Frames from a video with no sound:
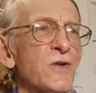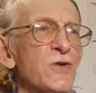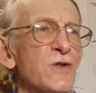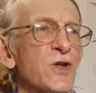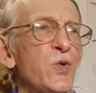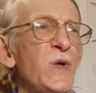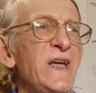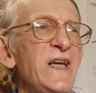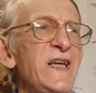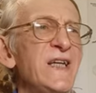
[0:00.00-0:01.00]
to
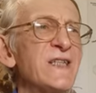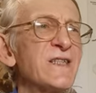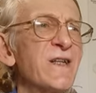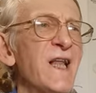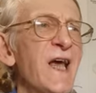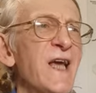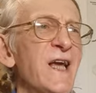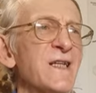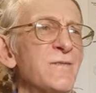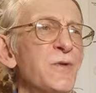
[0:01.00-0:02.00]
squeeze
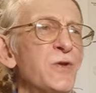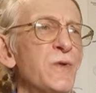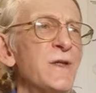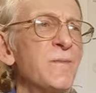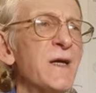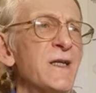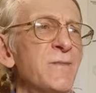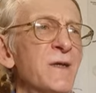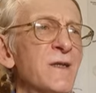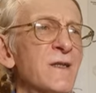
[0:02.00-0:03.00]
legs between
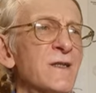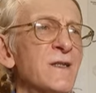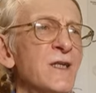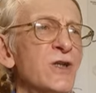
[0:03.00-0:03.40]
mandibles,